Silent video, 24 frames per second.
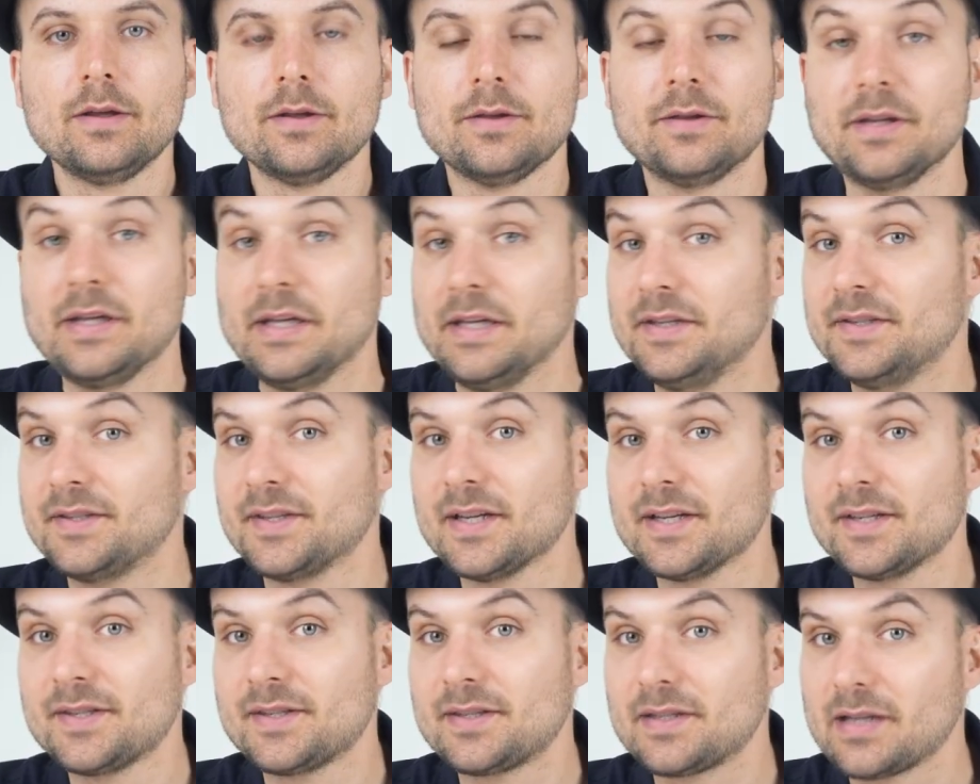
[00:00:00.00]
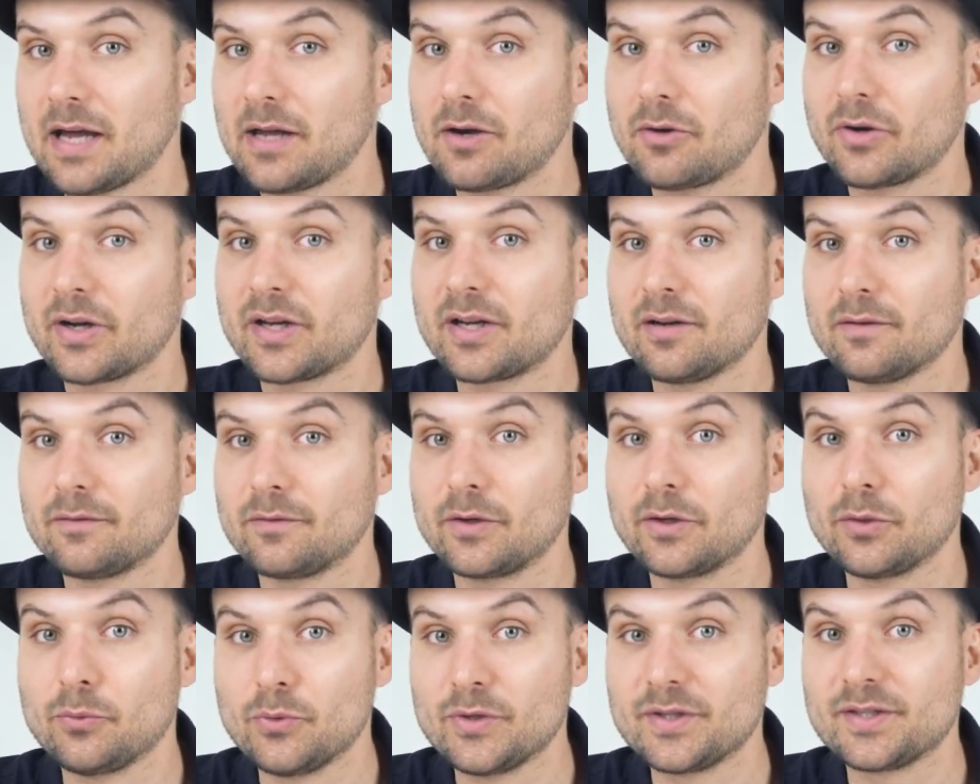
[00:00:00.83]
The EaseUS Data
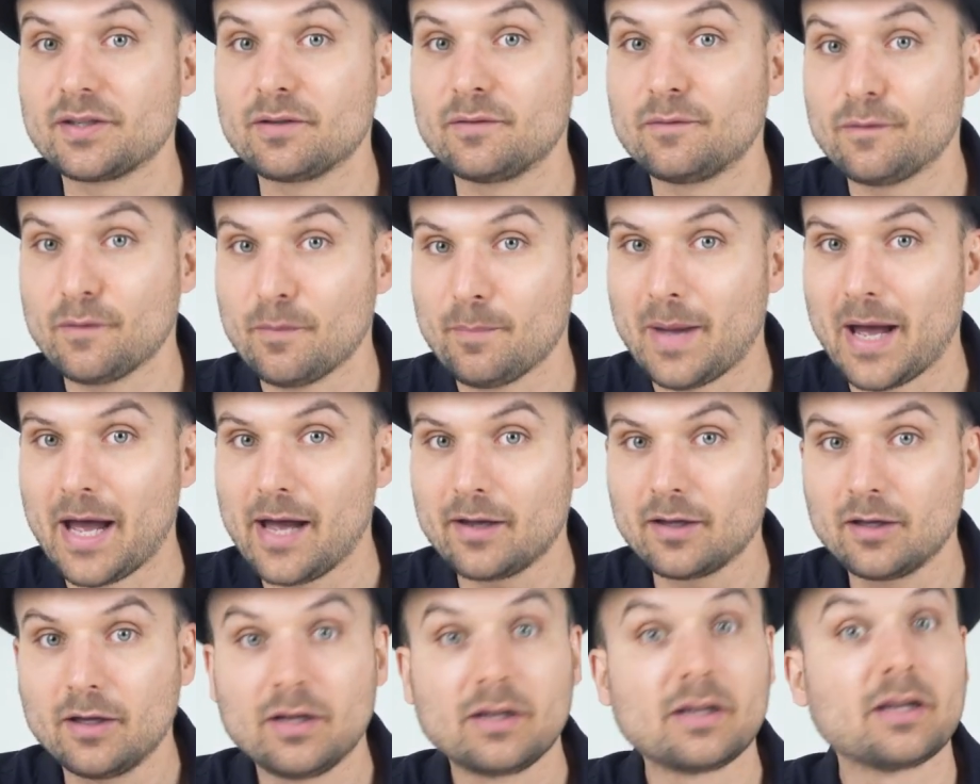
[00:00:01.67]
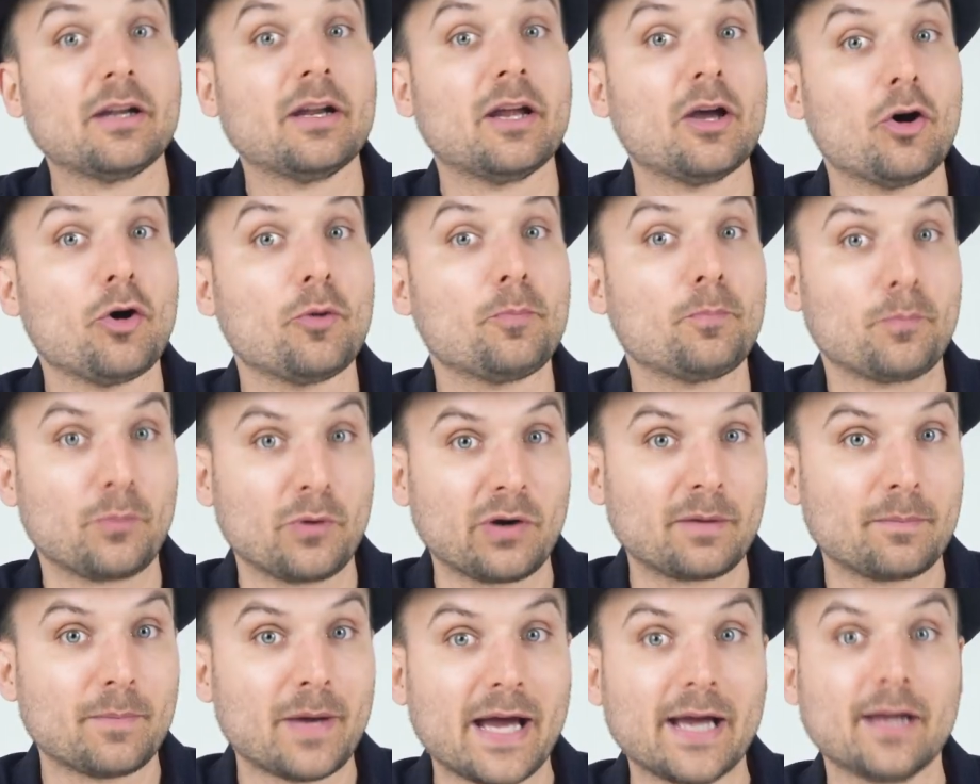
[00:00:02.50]
Recovery Wizard for Mac can help
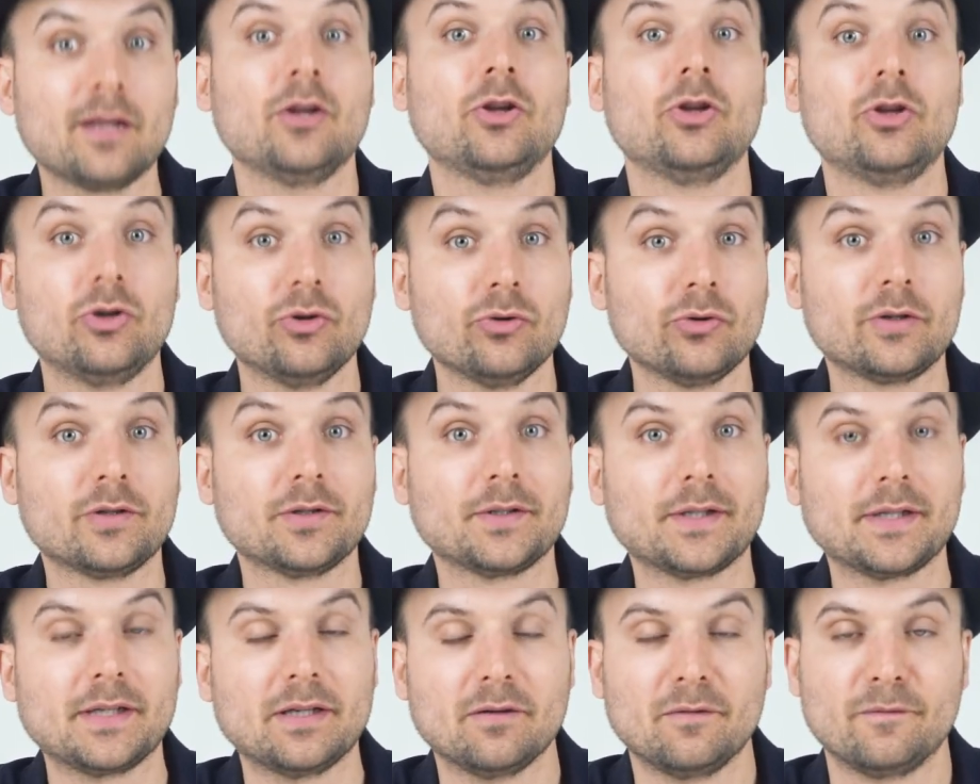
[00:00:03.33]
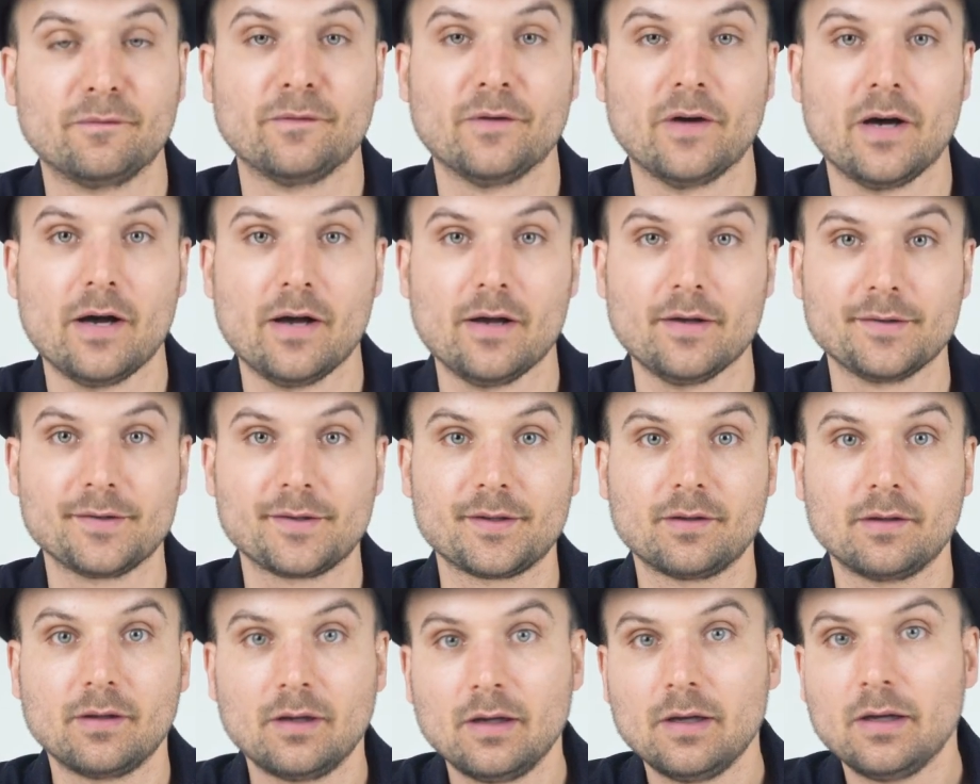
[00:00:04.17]
bring back your deleted
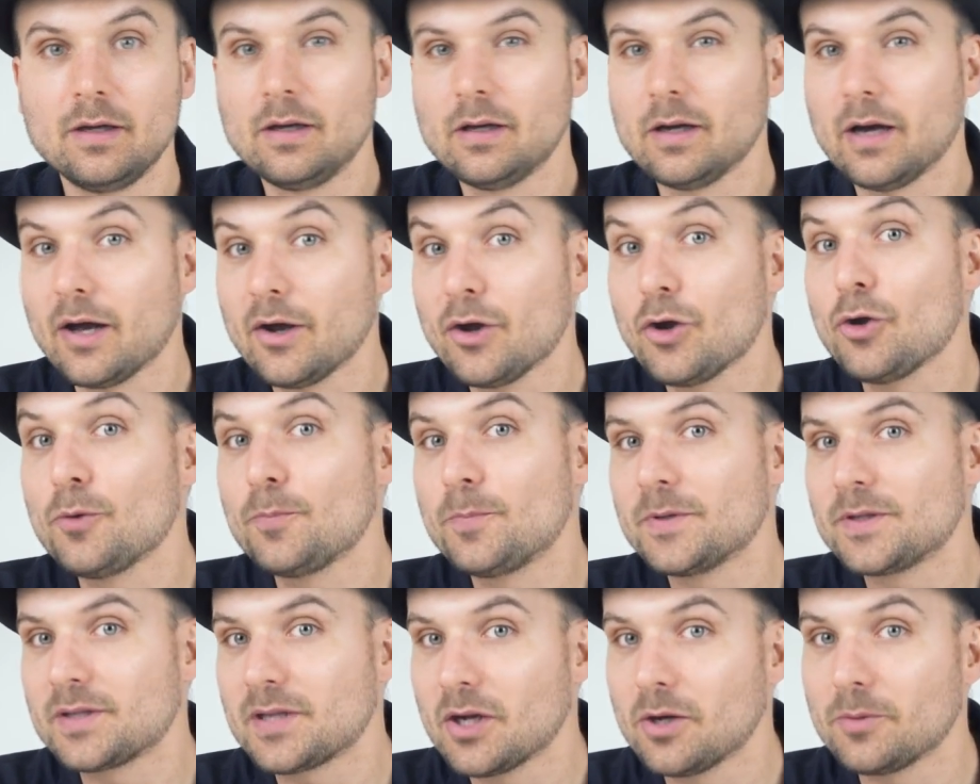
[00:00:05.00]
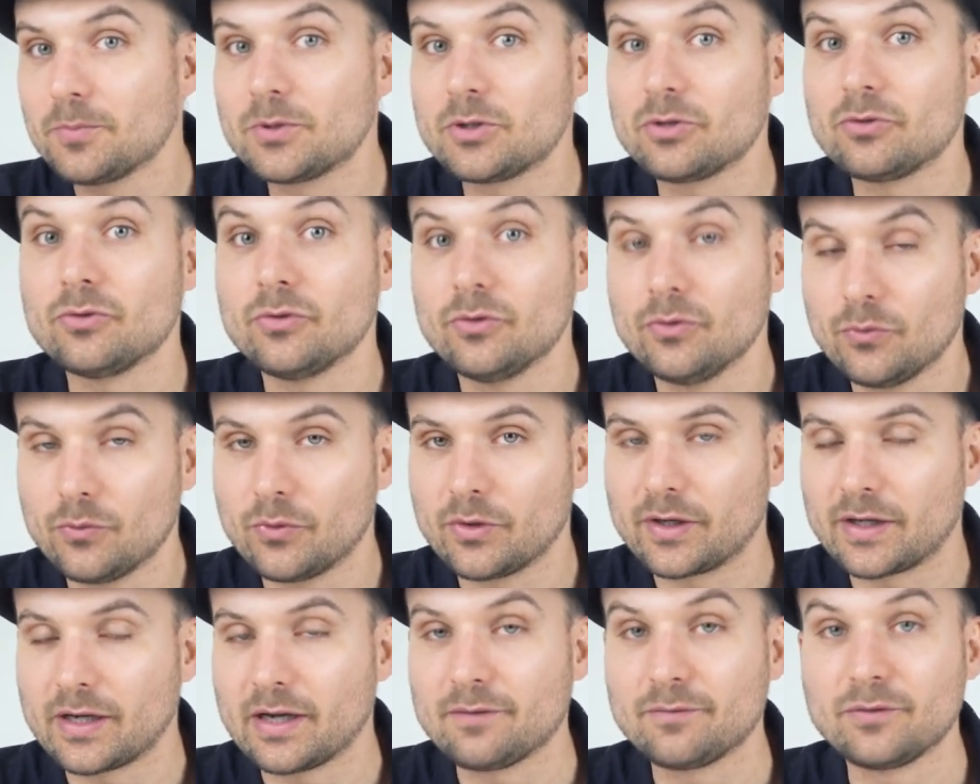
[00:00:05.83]
files. I hope it's helped you
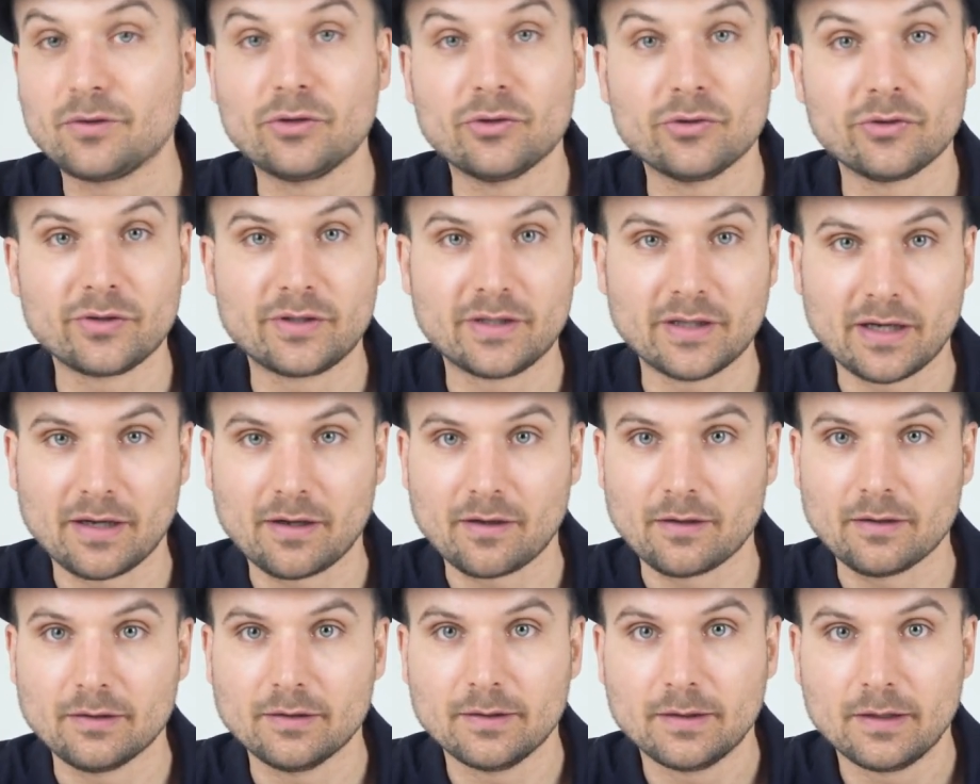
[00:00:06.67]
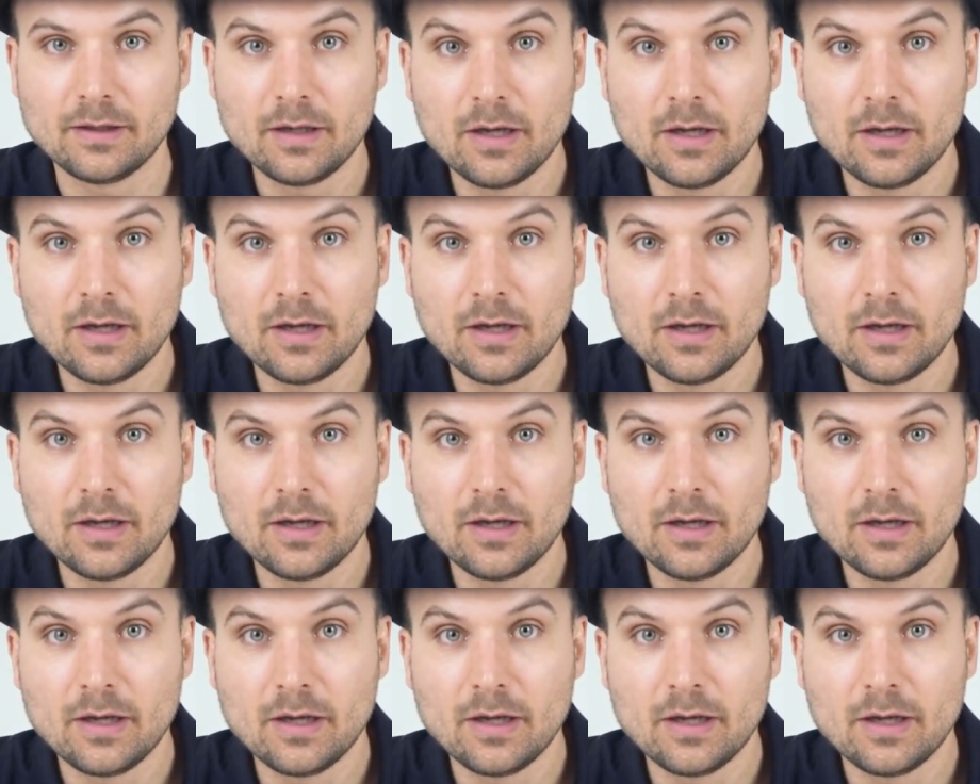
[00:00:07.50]
recover your data.